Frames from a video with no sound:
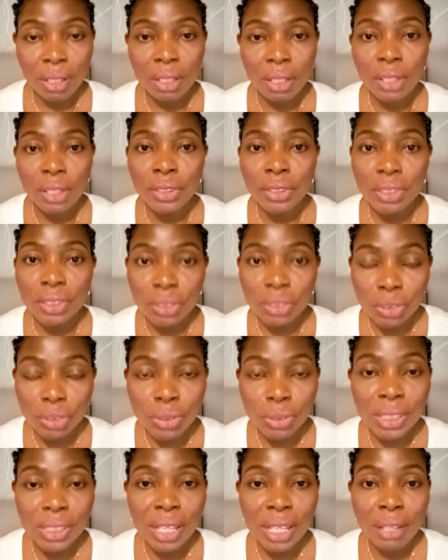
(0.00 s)

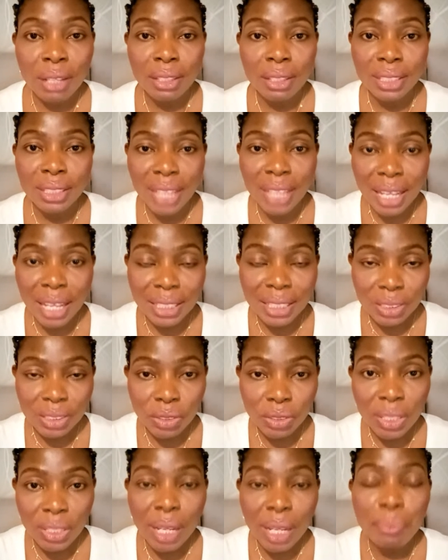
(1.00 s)
reduce that
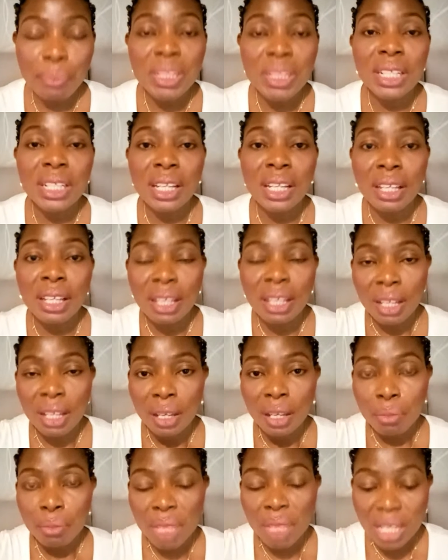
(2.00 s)
disorder, make
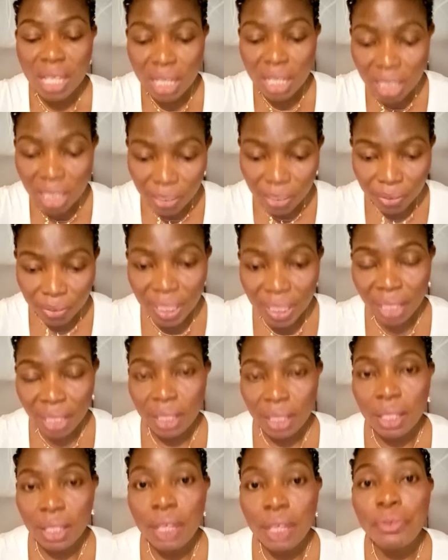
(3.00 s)
e leave them.
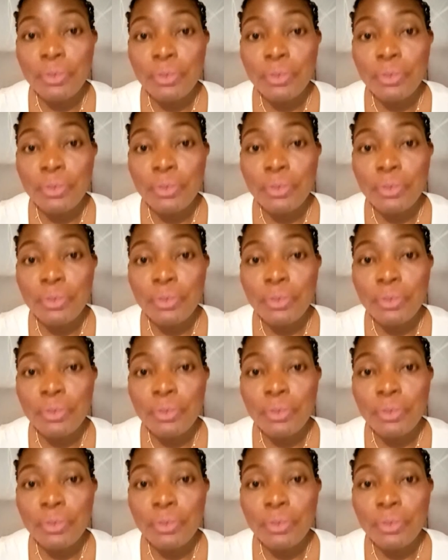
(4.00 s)
If